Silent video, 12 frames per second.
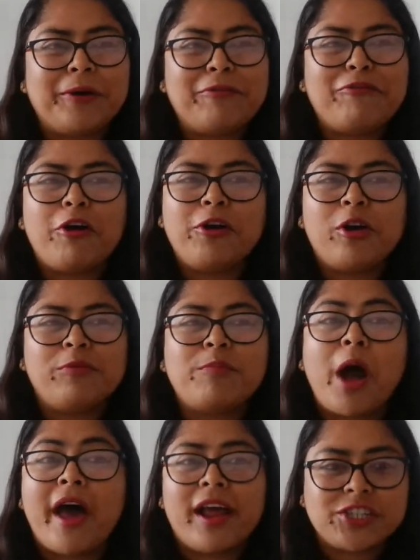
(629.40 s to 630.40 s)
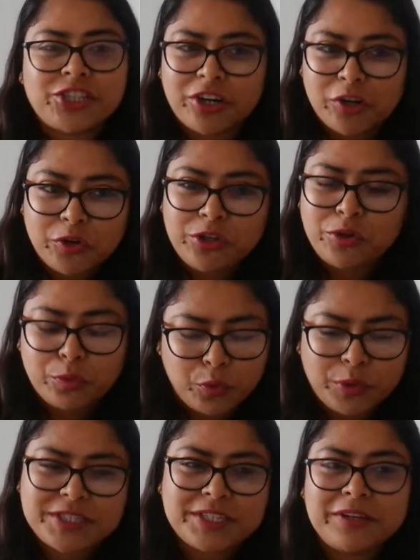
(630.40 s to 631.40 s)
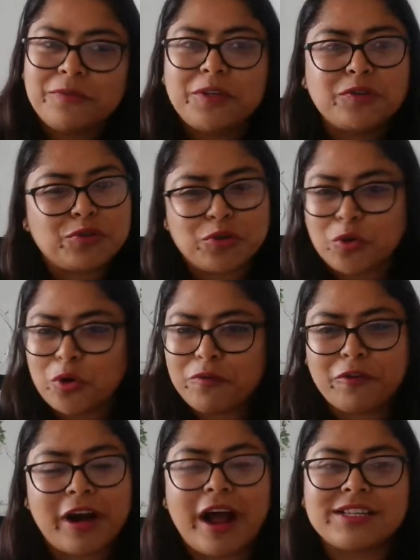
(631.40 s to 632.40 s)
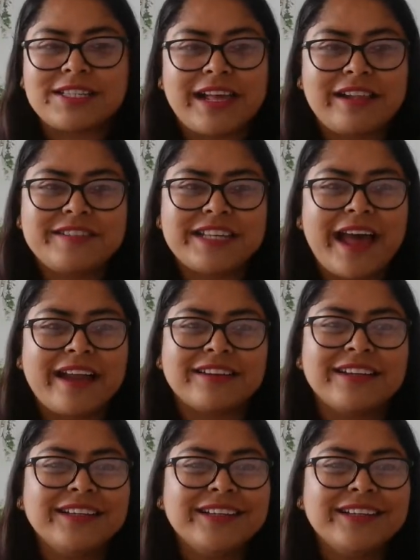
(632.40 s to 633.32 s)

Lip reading: fond of Maharashtrian cuisine. We used to cook for ourselves and